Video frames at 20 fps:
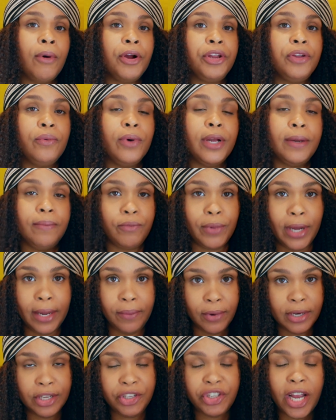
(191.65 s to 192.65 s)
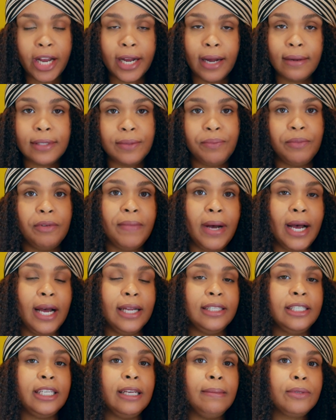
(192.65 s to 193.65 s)
where you might want to check out some of
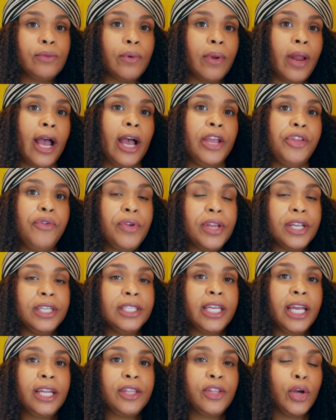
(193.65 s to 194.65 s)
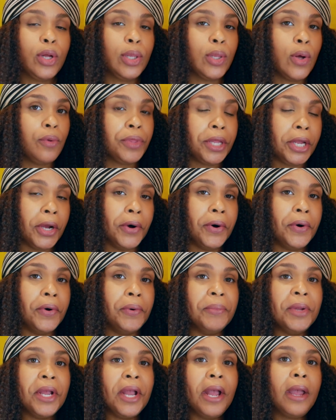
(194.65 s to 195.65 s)
my tips on how you can take the clothing
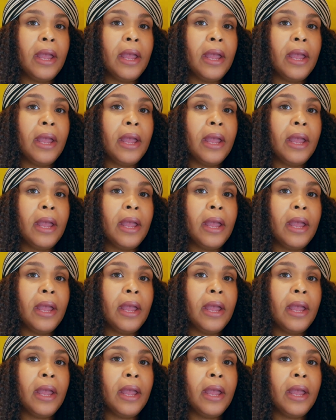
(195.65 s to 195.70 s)
home